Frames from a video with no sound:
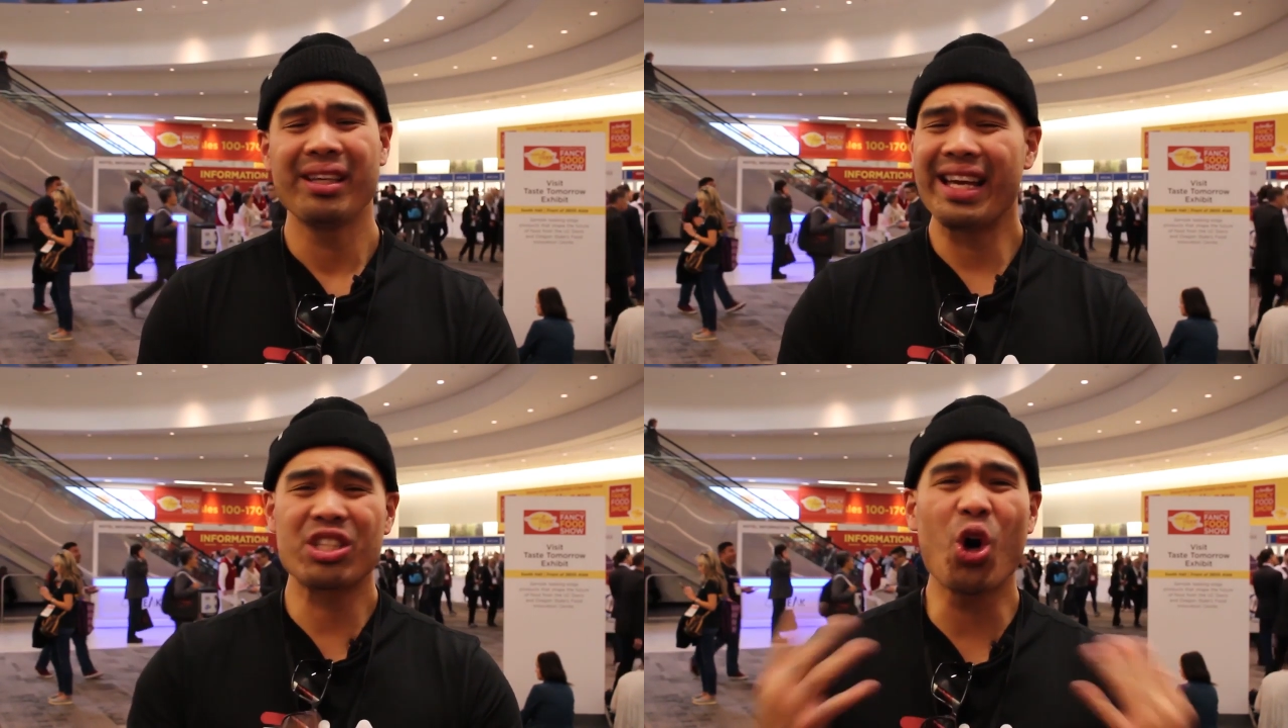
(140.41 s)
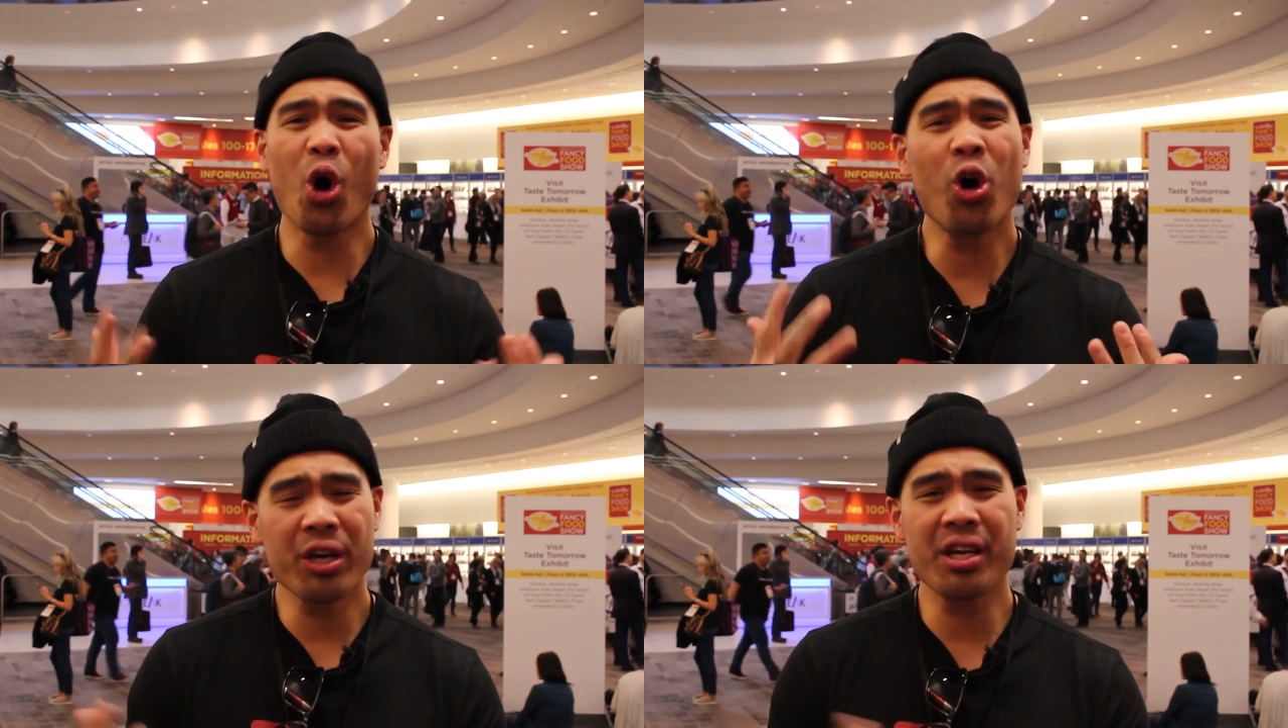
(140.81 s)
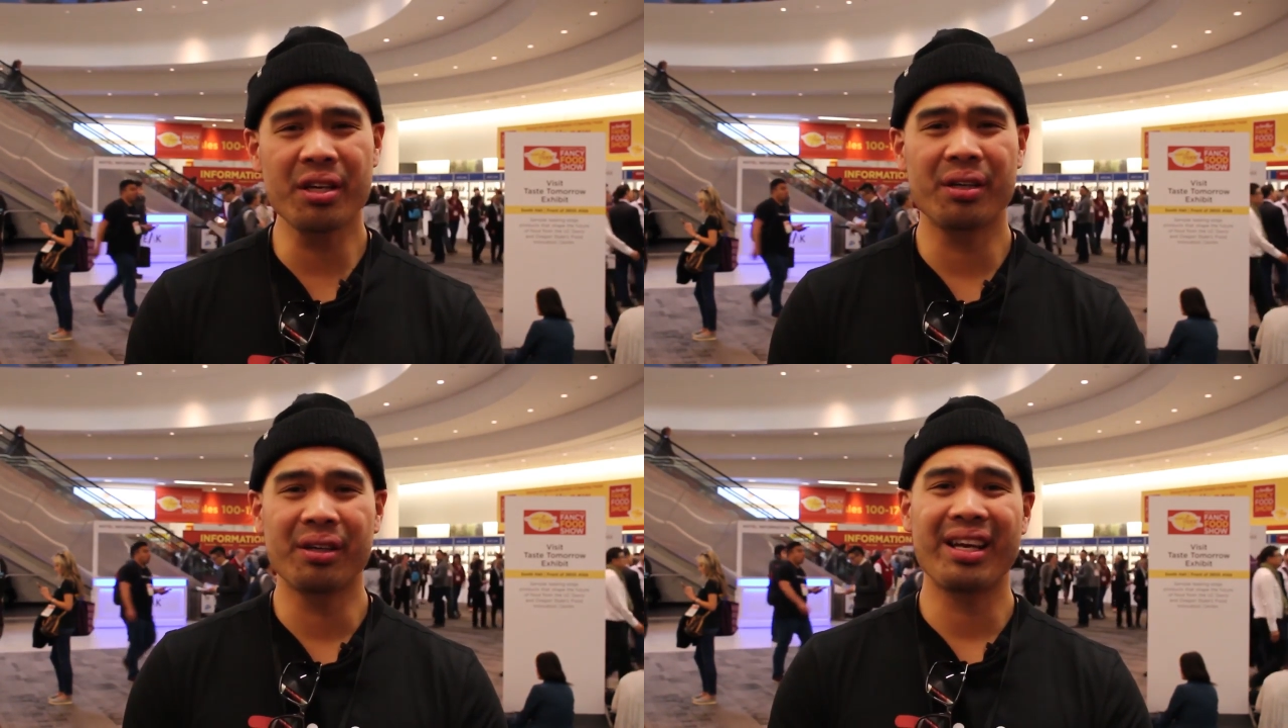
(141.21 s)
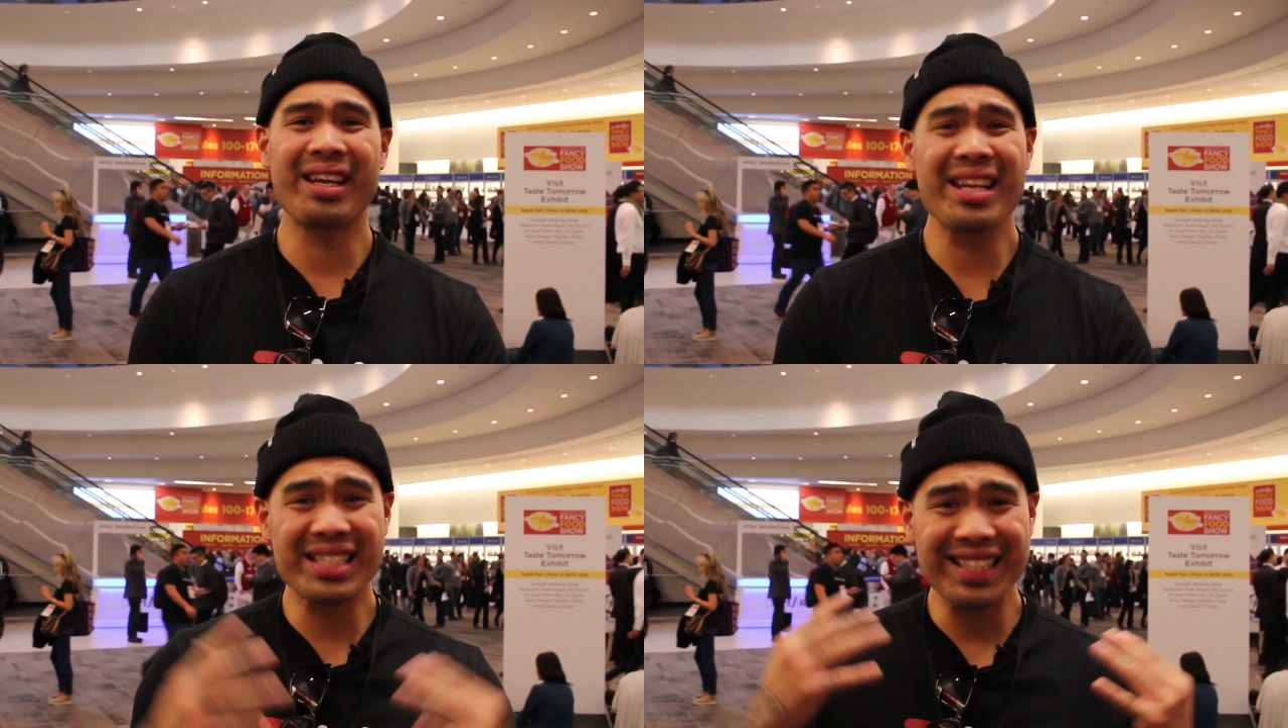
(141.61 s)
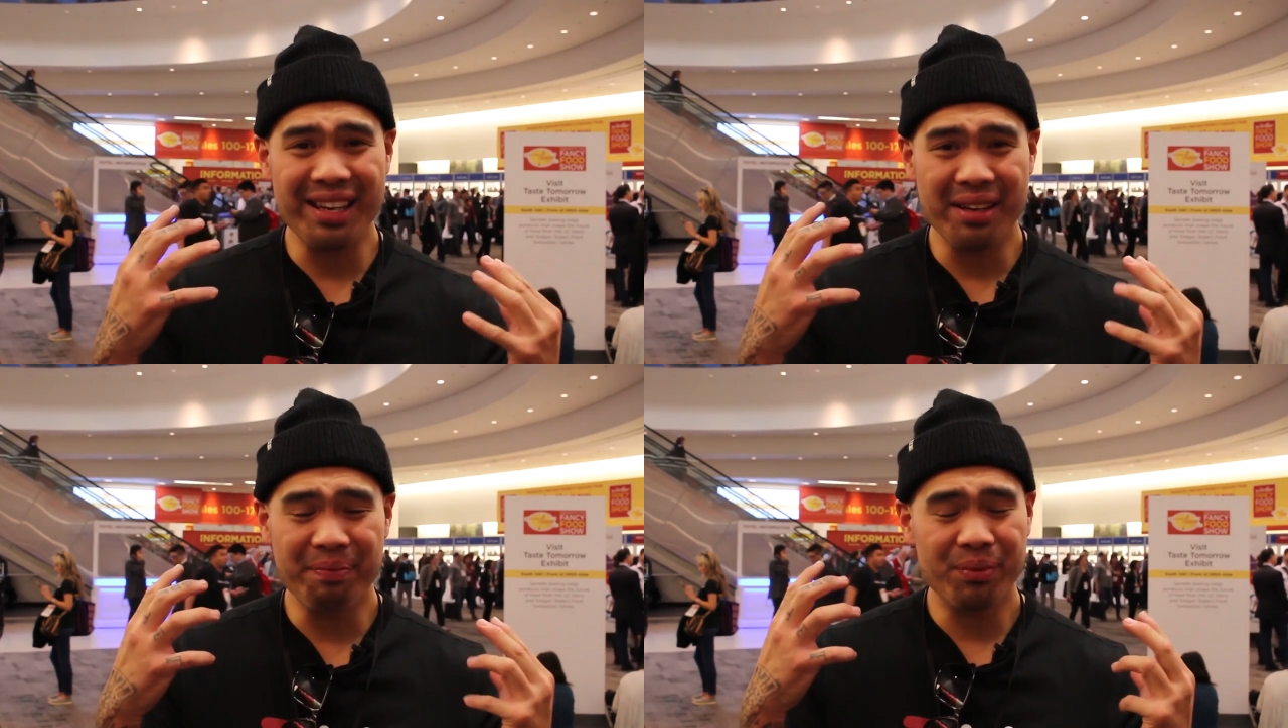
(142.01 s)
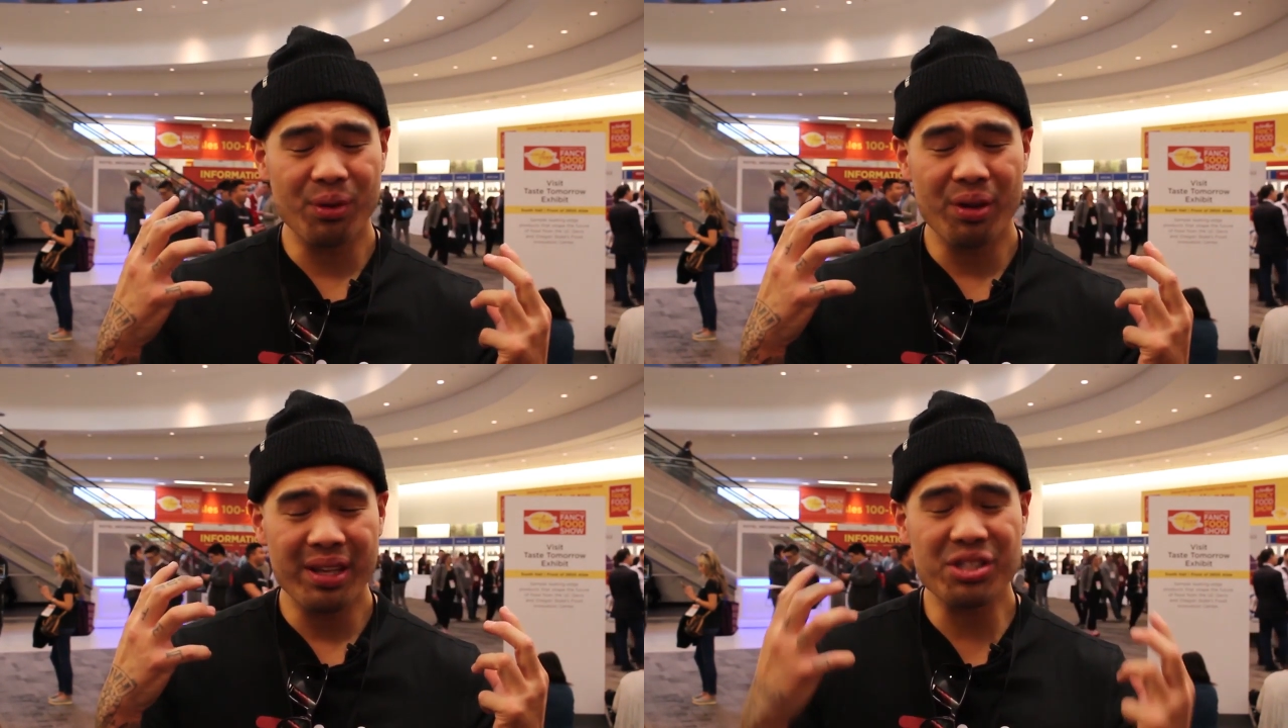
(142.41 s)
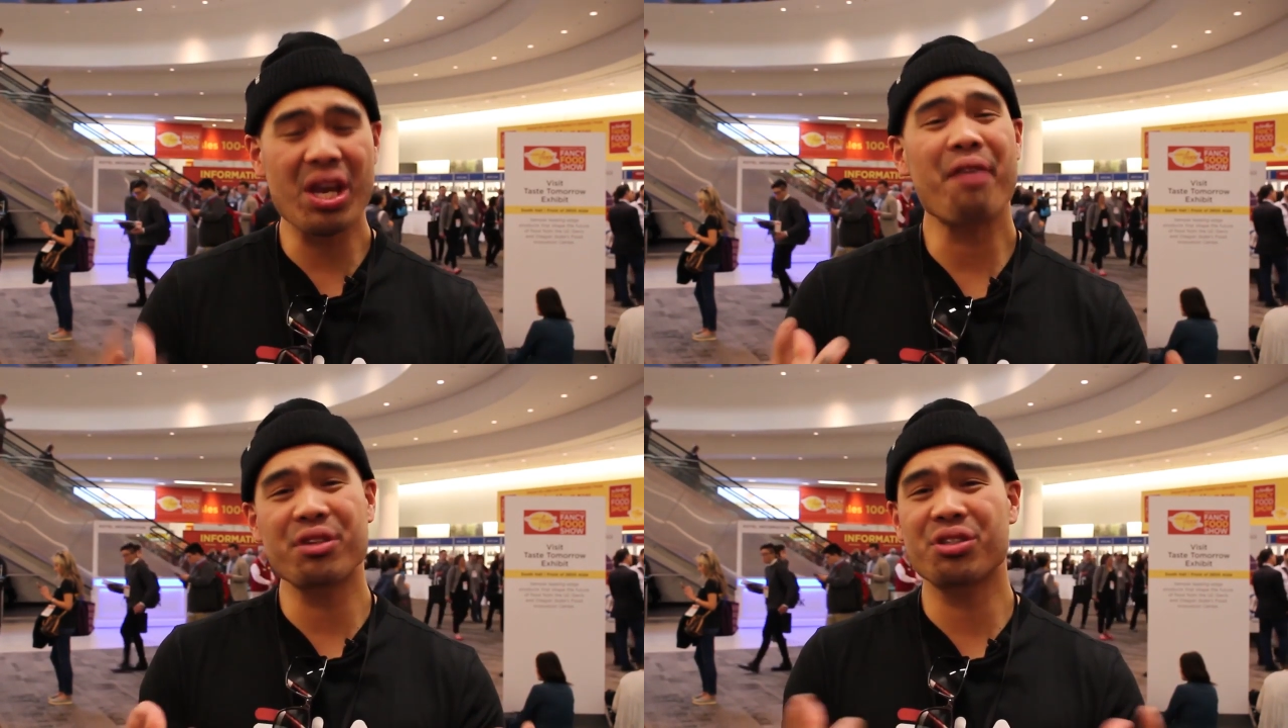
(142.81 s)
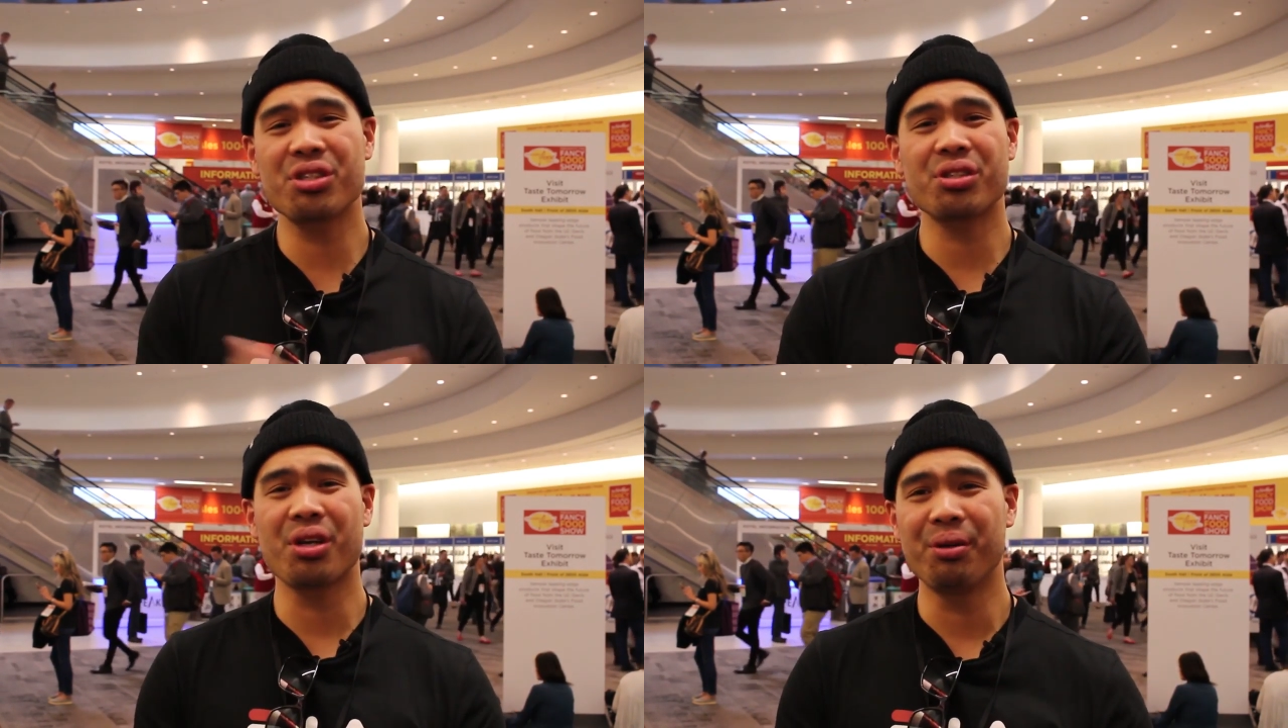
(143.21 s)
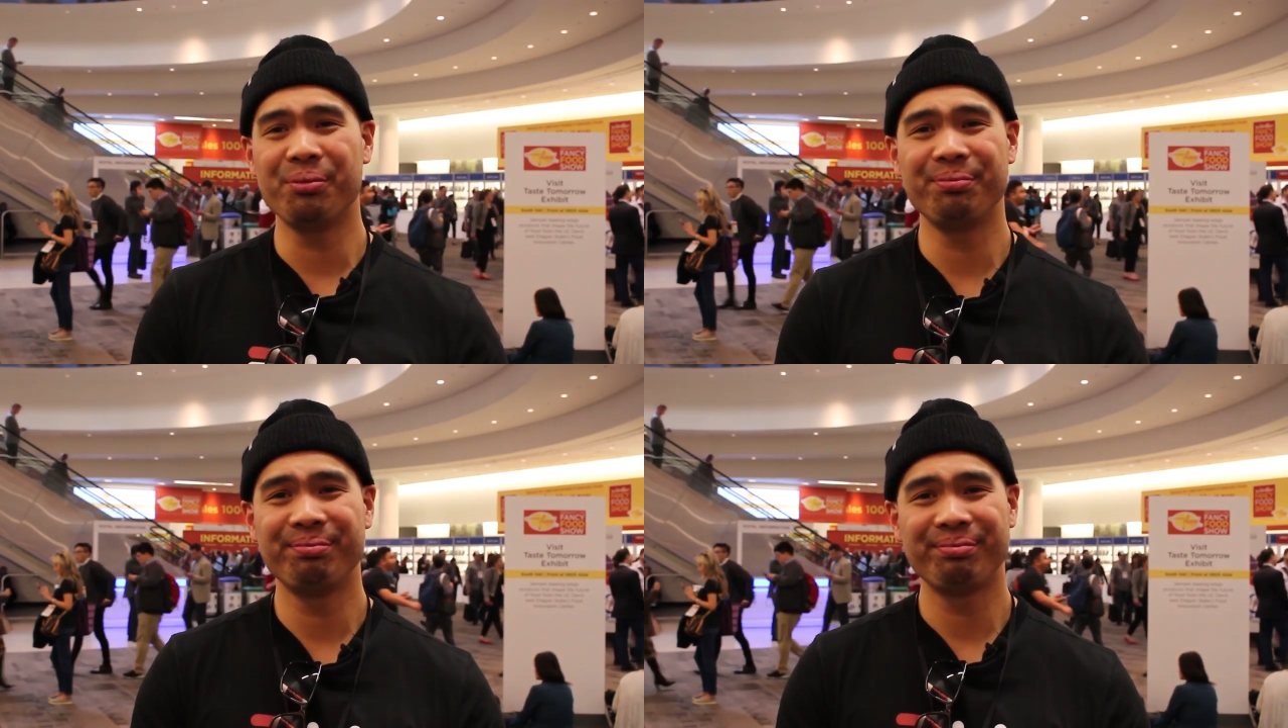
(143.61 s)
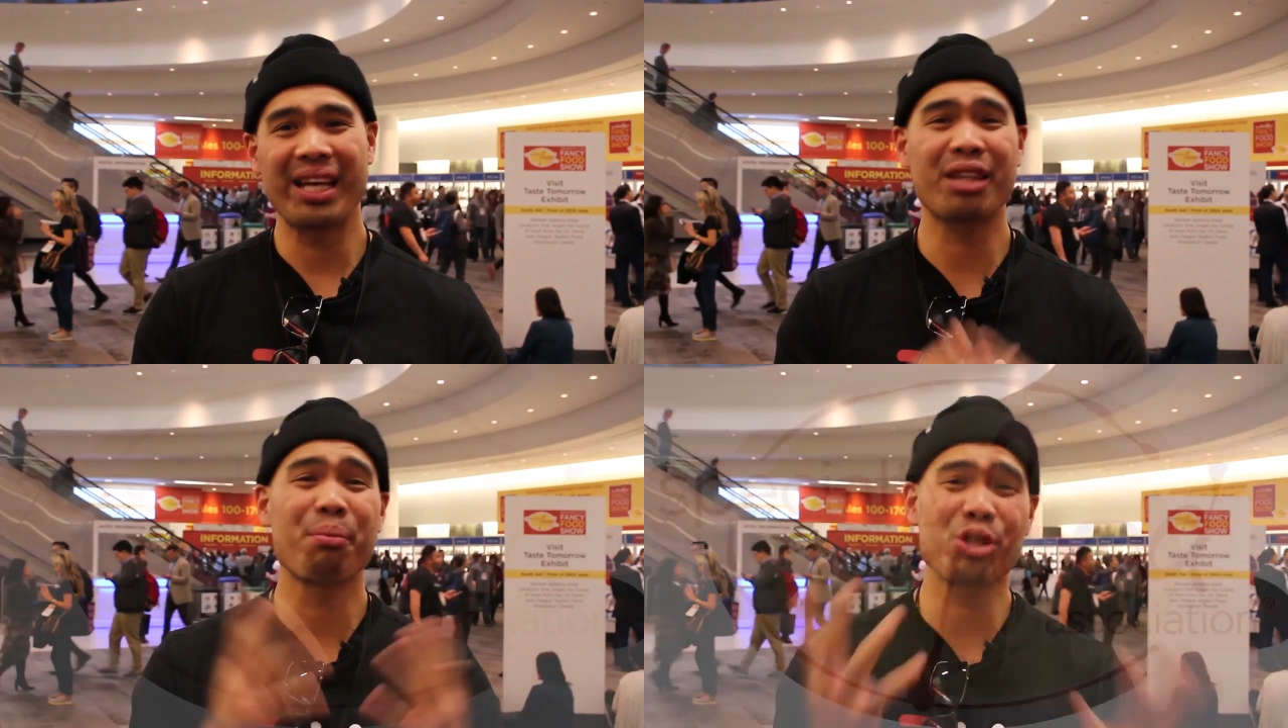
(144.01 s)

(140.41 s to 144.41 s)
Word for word: it's all here and it's San Francisco at the